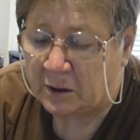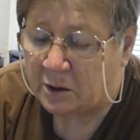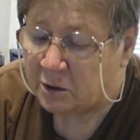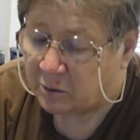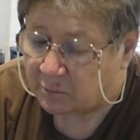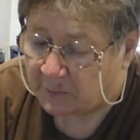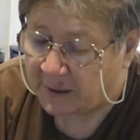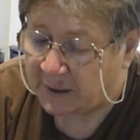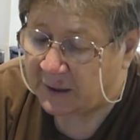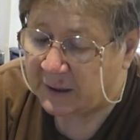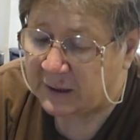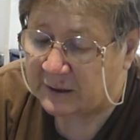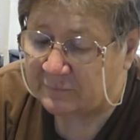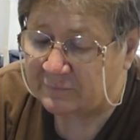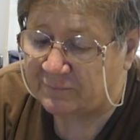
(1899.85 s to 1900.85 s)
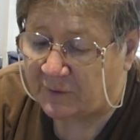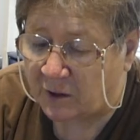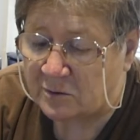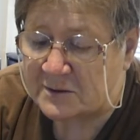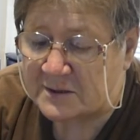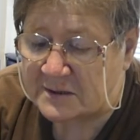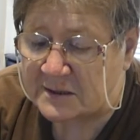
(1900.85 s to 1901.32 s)
You may get a
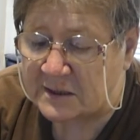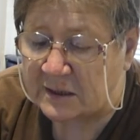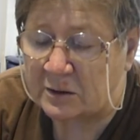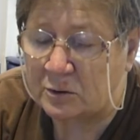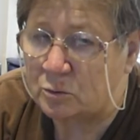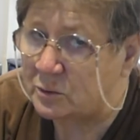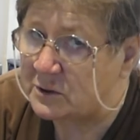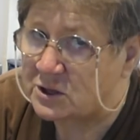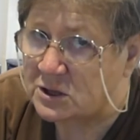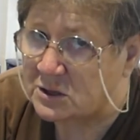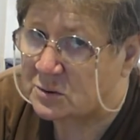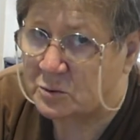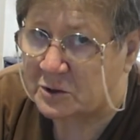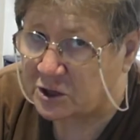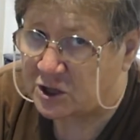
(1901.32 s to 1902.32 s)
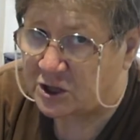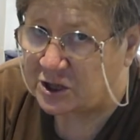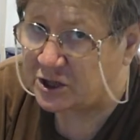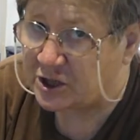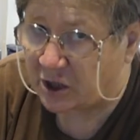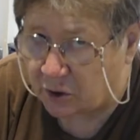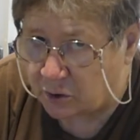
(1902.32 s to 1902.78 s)
false seal, which is what you
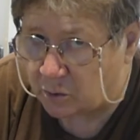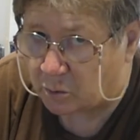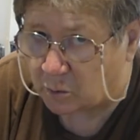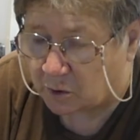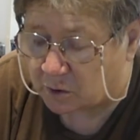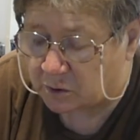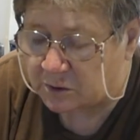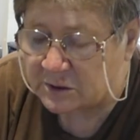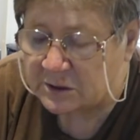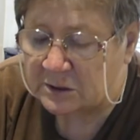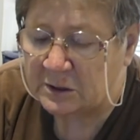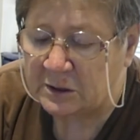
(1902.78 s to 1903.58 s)
don't want,